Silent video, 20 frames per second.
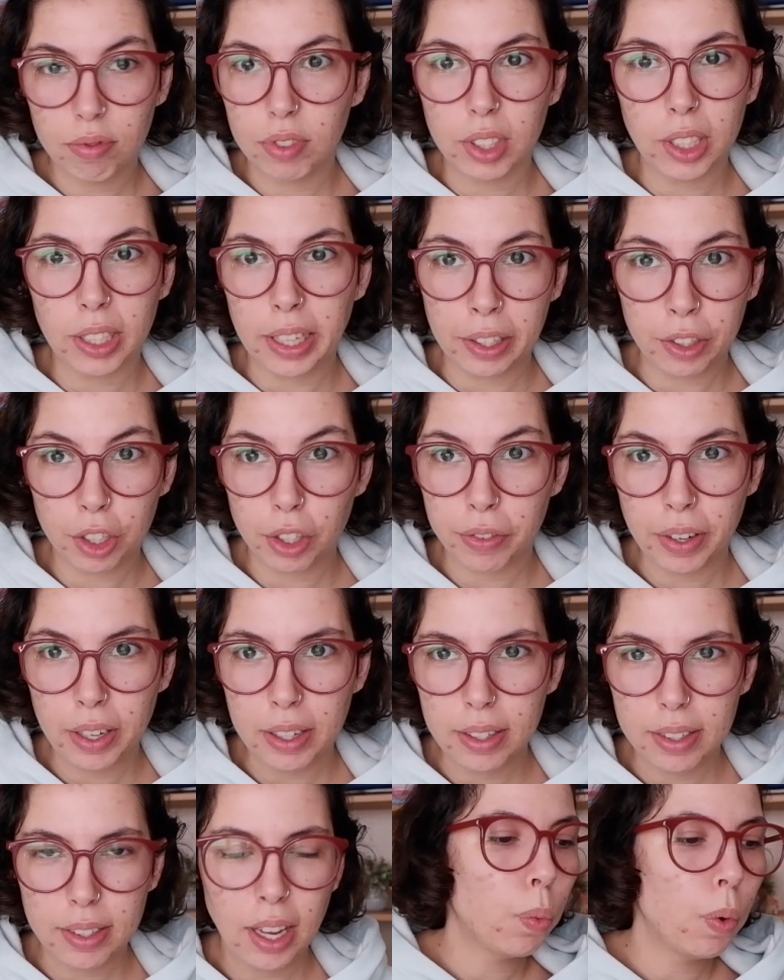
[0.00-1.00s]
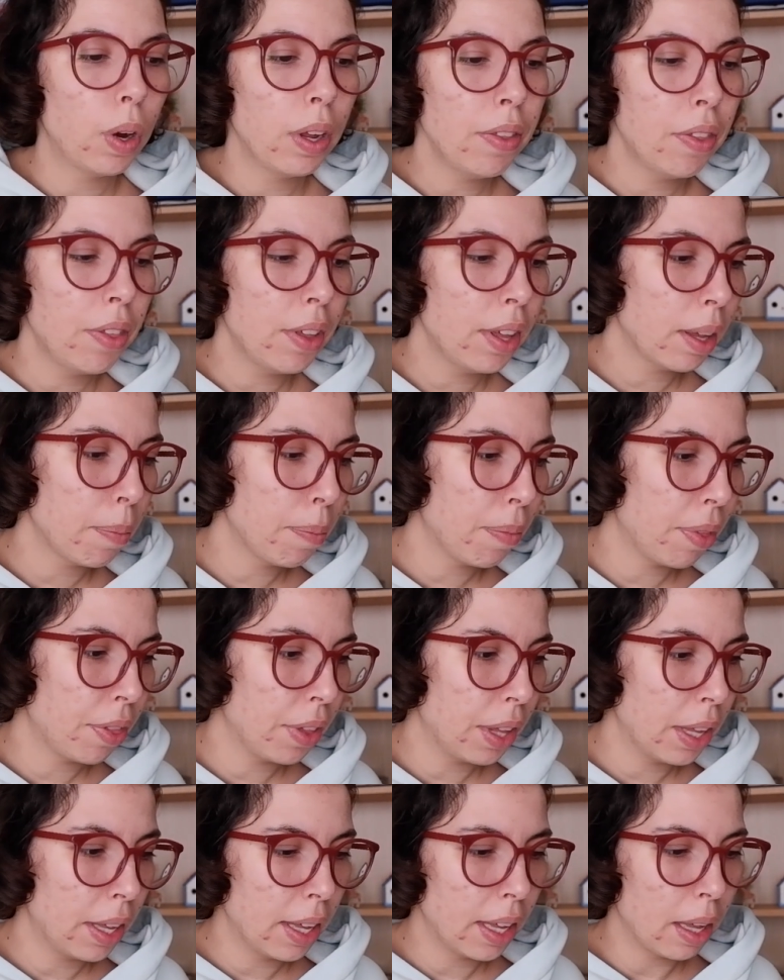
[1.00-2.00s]
to interface. One thing I'm
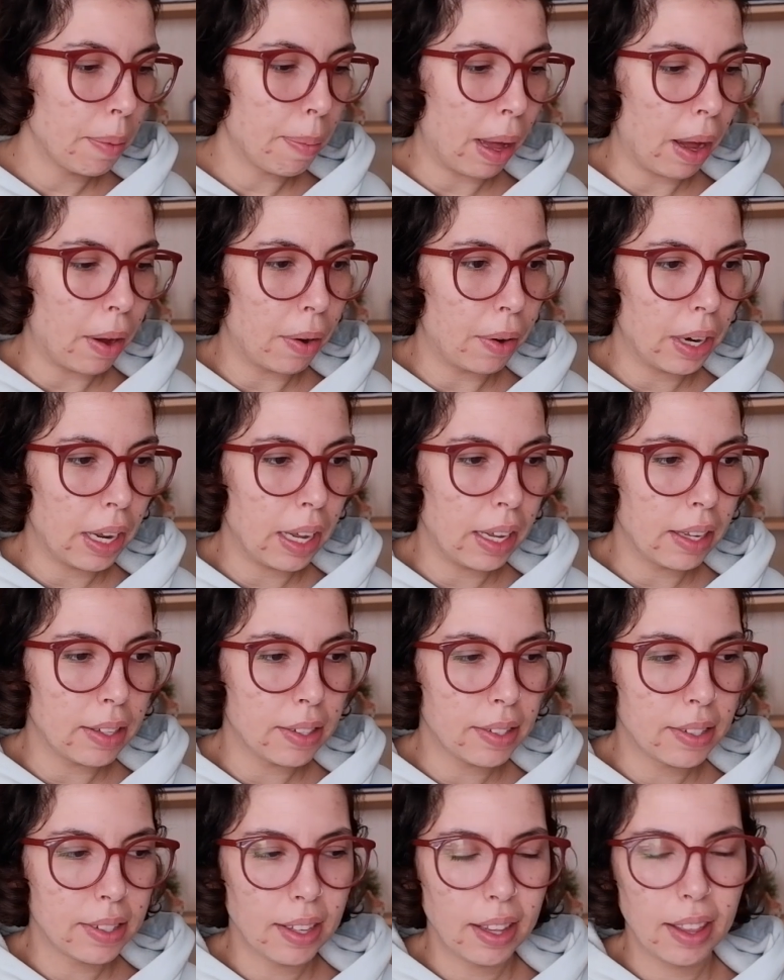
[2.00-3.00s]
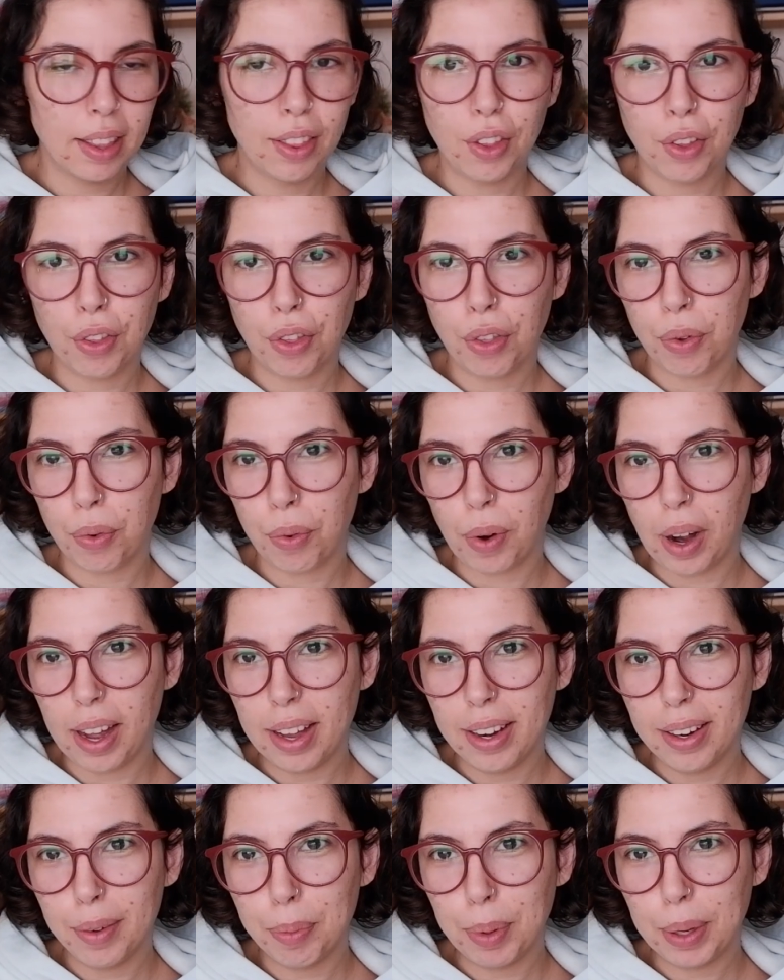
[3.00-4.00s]
thinking about is the
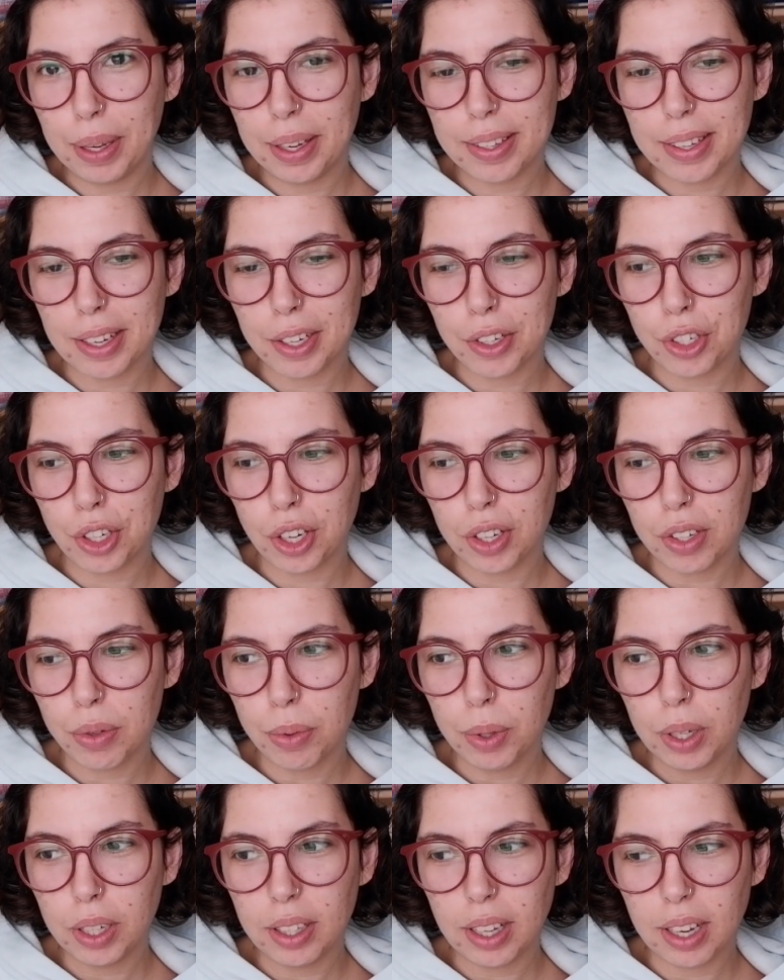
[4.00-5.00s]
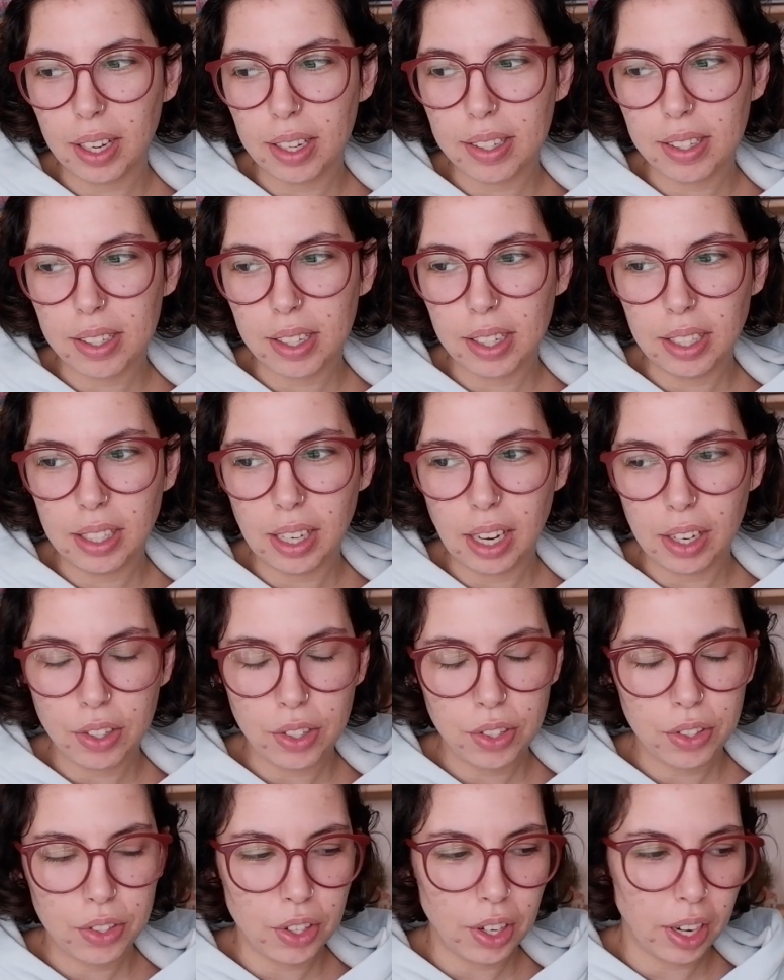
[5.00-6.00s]
thread, because I just realized
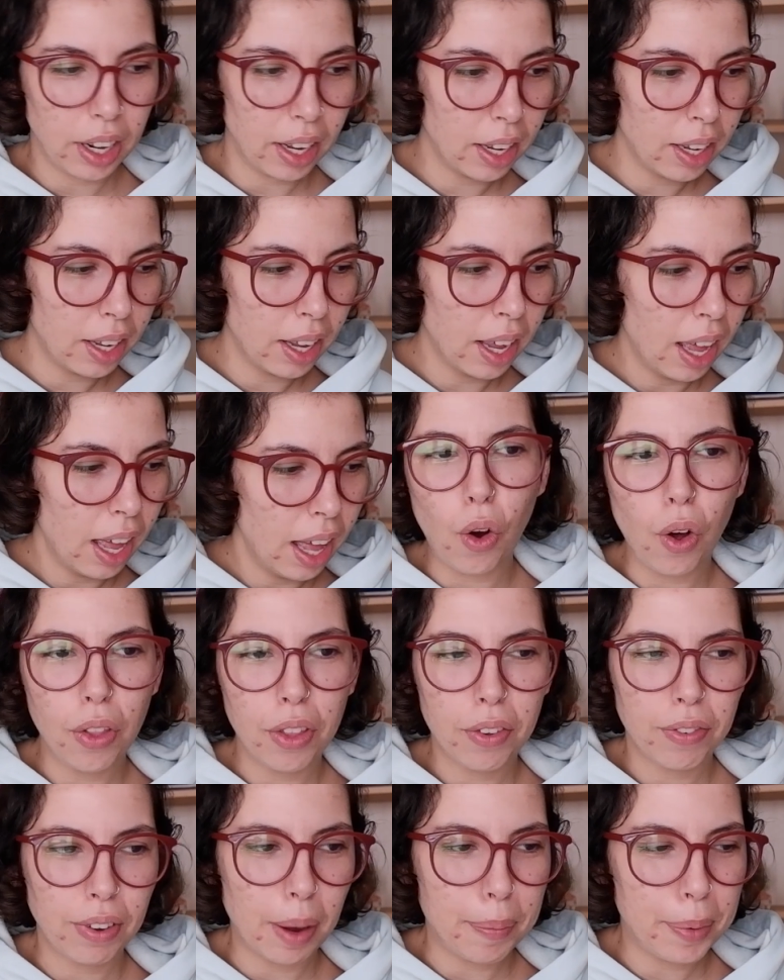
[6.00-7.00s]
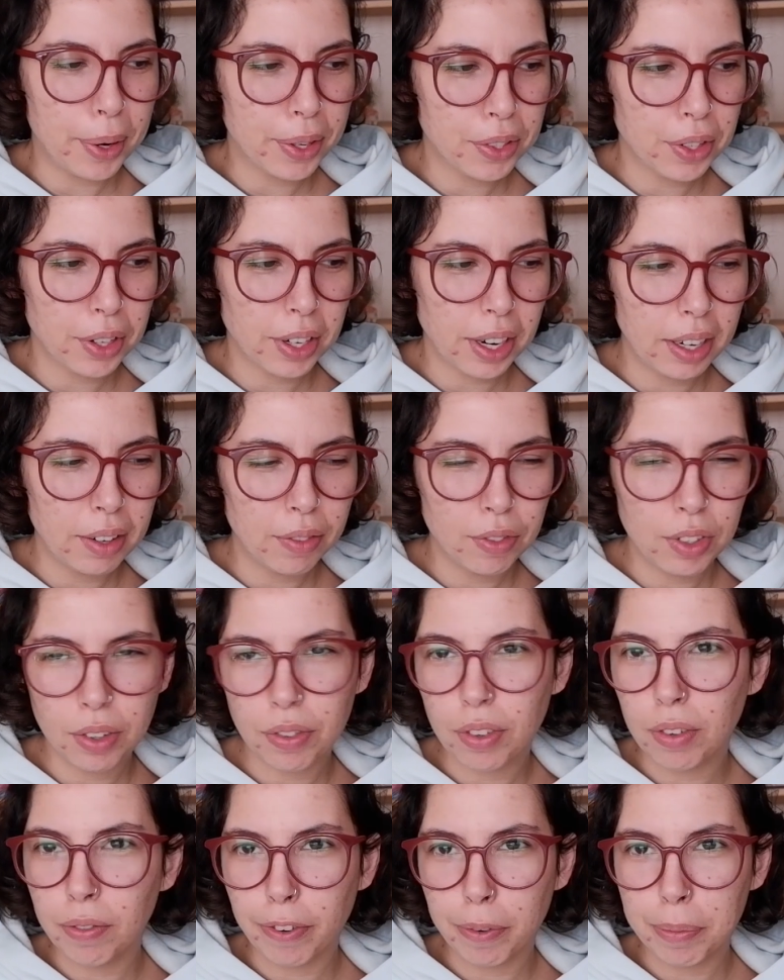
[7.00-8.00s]
yesterday all the fabrics are kind of
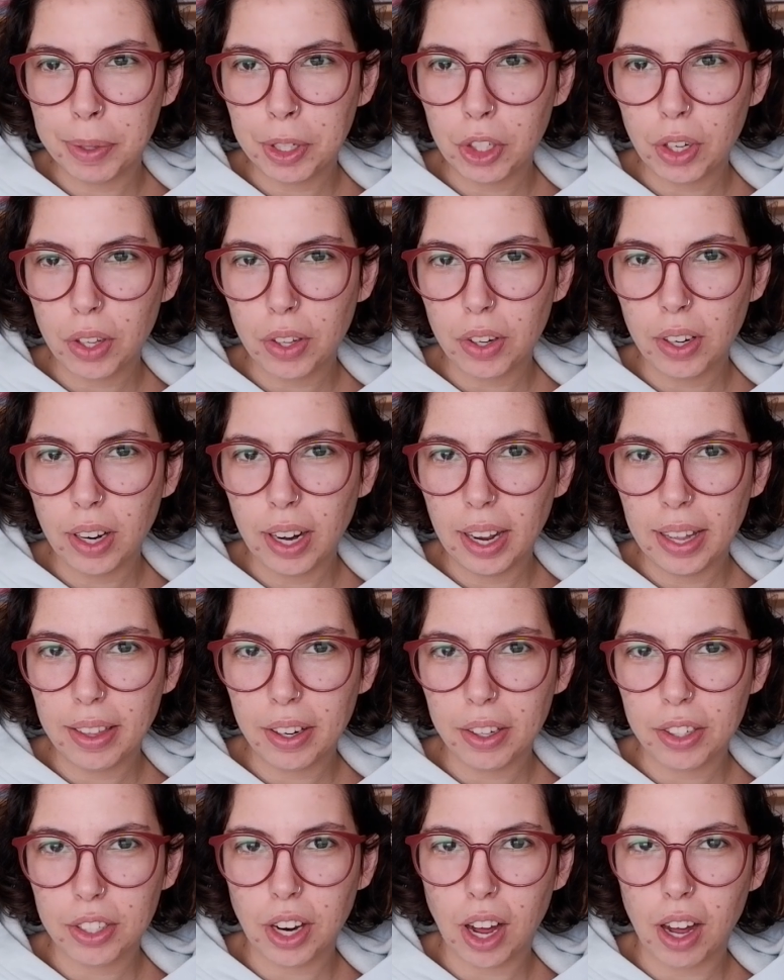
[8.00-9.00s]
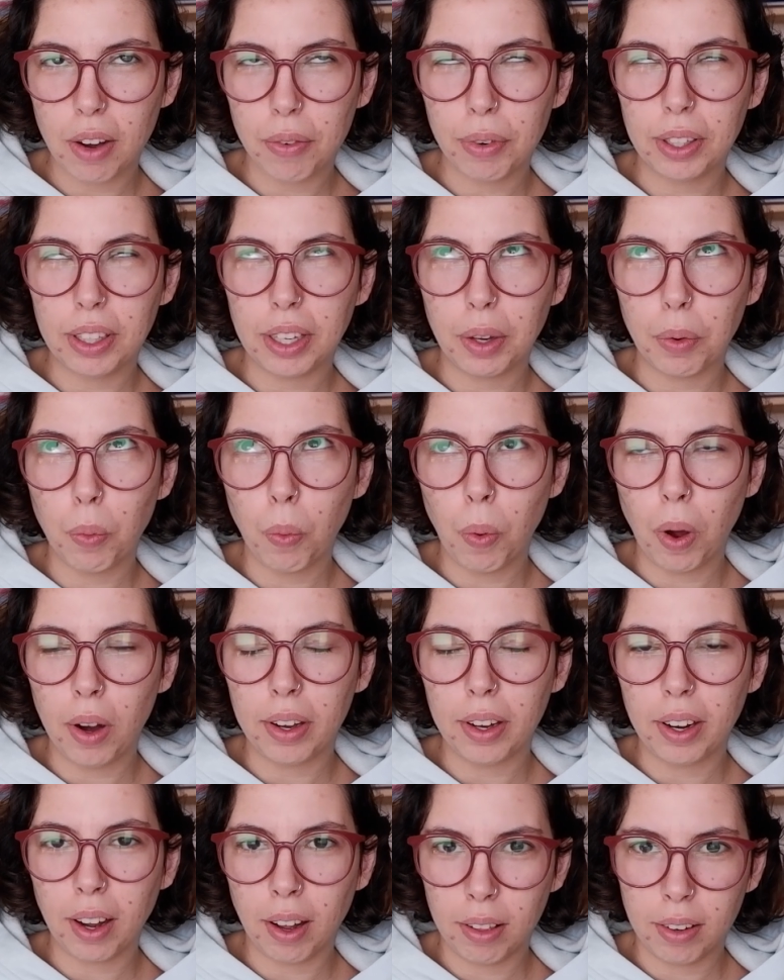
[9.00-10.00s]
different from each other and there's not really
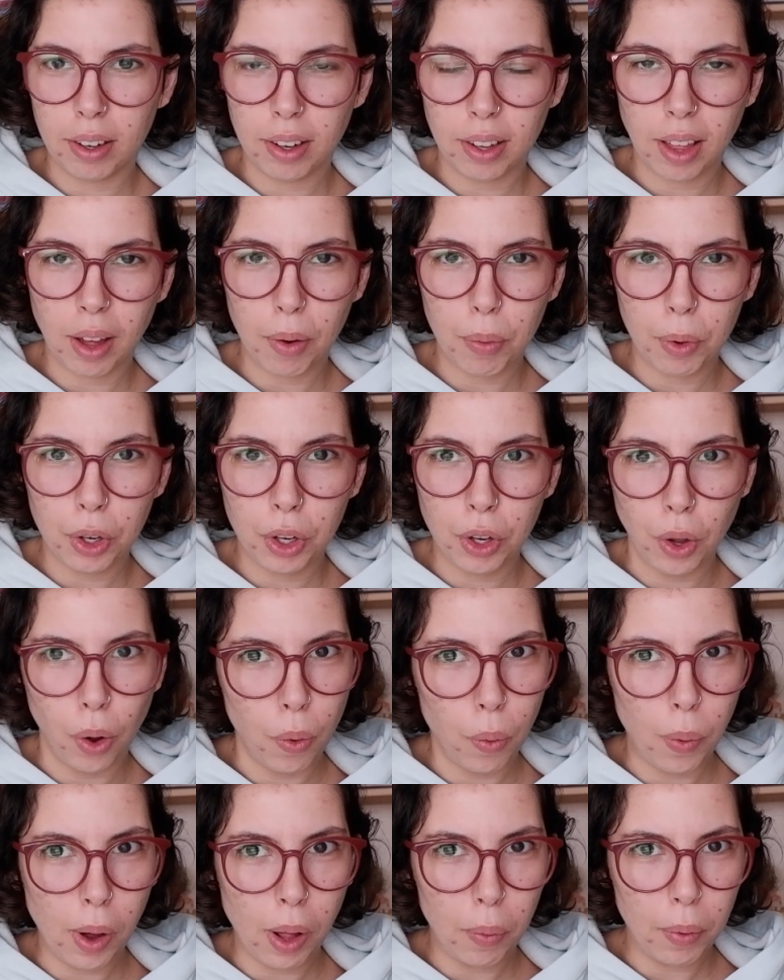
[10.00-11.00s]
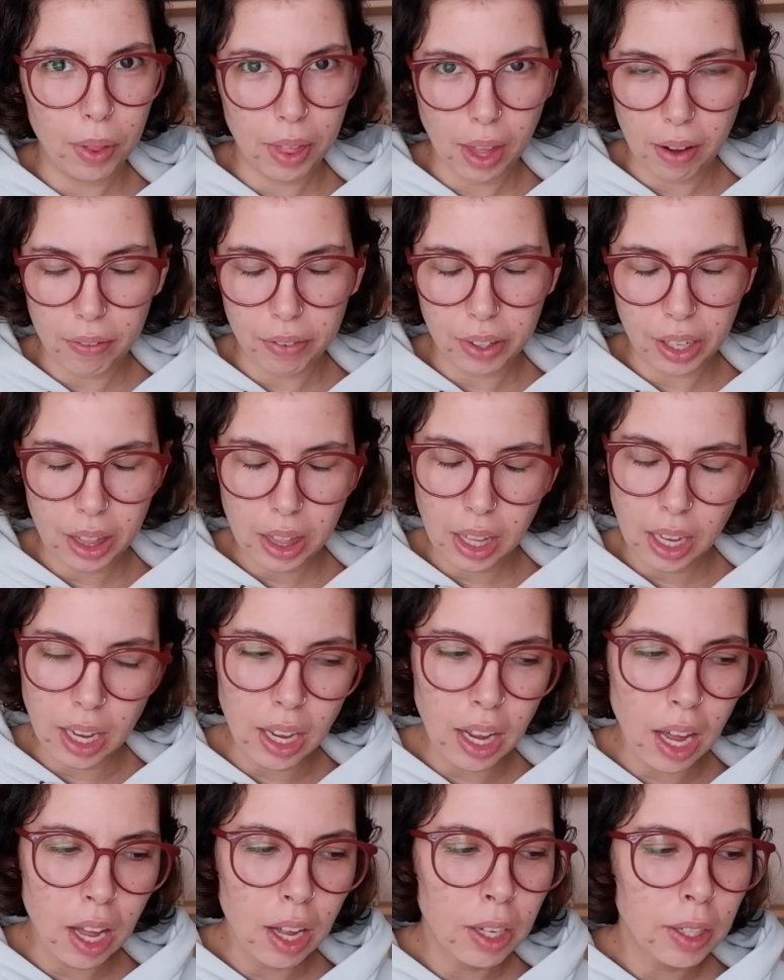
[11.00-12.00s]
one color that would go well with
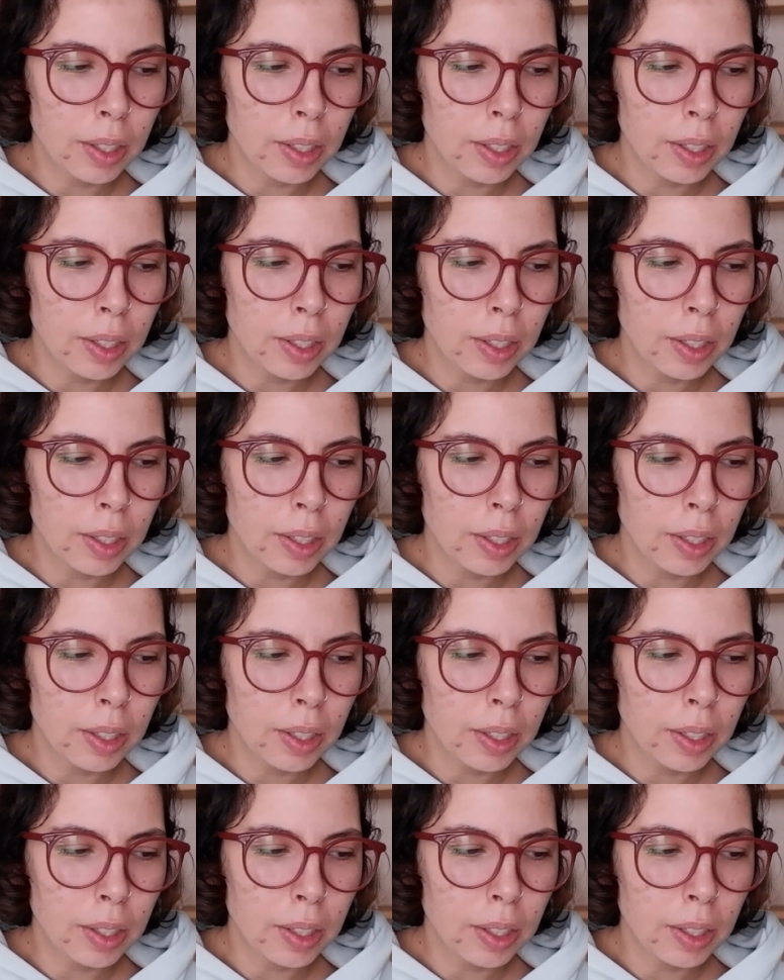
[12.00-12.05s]
everything.